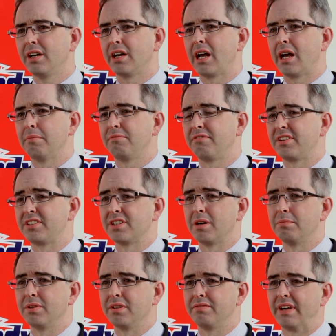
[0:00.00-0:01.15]
Um, for
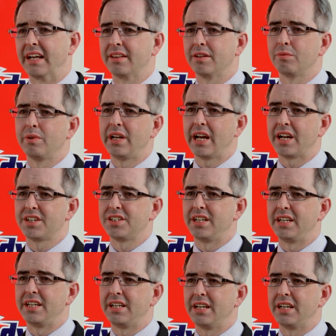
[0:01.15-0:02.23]
example, the fact that we actually